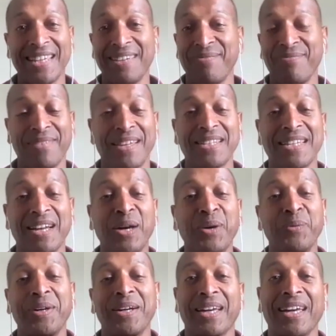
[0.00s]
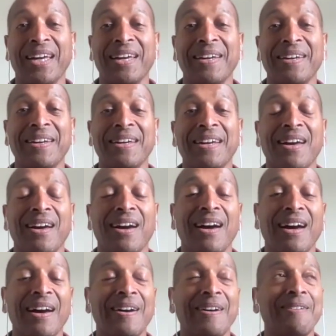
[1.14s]
it. That's how I work it.
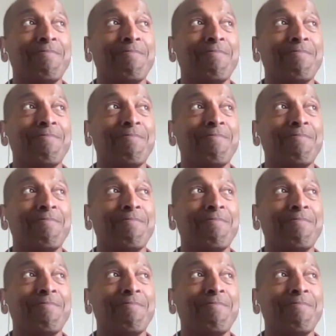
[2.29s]
Um,